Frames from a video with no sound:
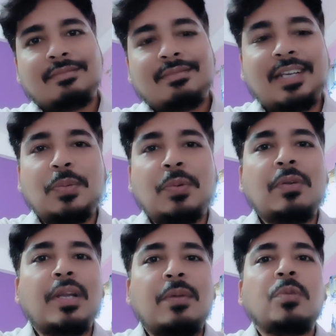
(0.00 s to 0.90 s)
Hello
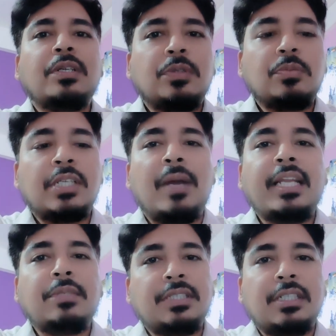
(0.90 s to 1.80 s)
everyone, welcome to my YouTube channel. My
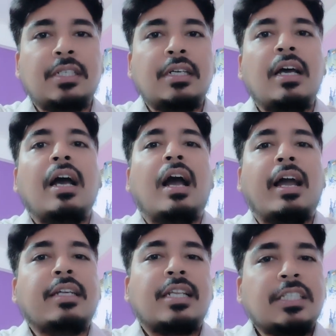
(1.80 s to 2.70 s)
name is Hiren,
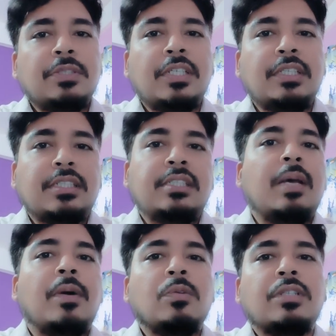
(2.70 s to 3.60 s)
and in the last video I discussed
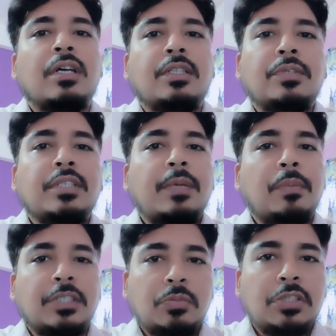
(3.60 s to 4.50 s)
about different type
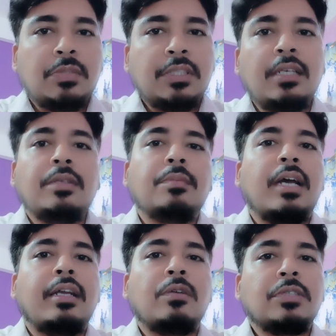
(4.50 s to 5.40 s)
of transmission media
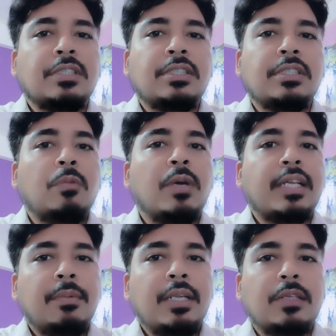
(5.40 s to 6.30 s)
and also discussed one
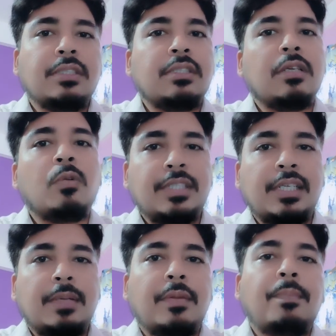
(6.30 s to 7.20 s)
cable that was
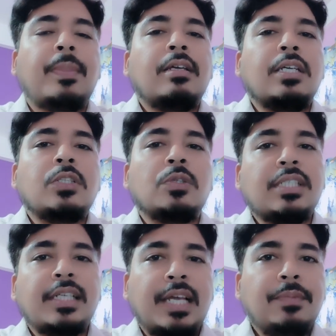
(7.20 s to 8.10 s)
coaxial cable. So just
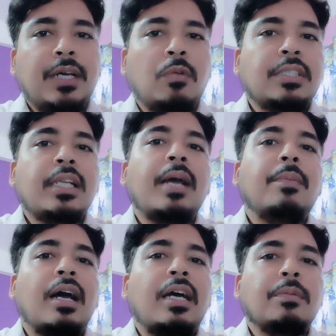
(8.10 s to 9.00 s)
a recap, the coaxial
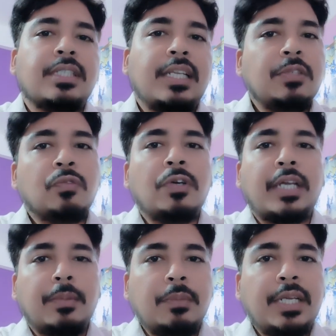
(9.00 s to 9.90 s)
cable are basically used for
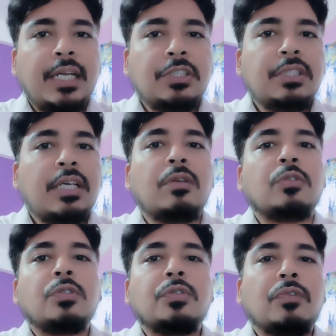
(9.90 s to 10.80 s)
cable TV connection and
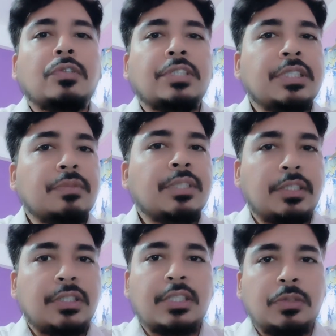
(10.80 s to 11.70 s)
also used for CCTV
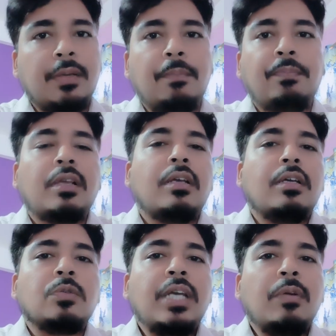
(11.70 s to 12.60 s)
connection as well.
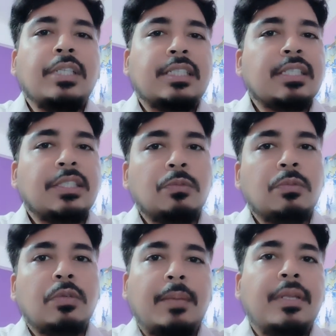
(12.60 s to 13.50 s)
Today I will discuss a
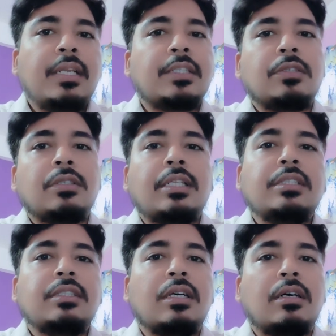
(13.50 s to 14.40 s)
new cable that
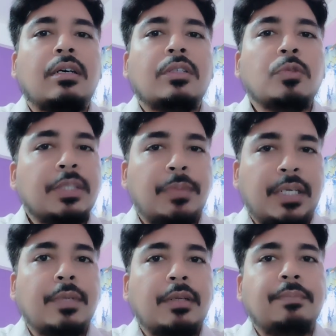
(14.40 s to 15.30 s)
is twisted pair
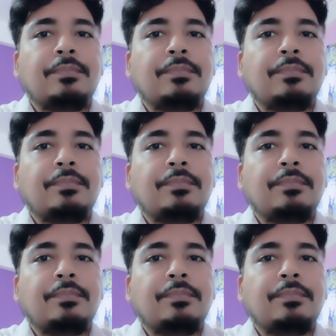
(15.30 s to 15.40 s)
cable.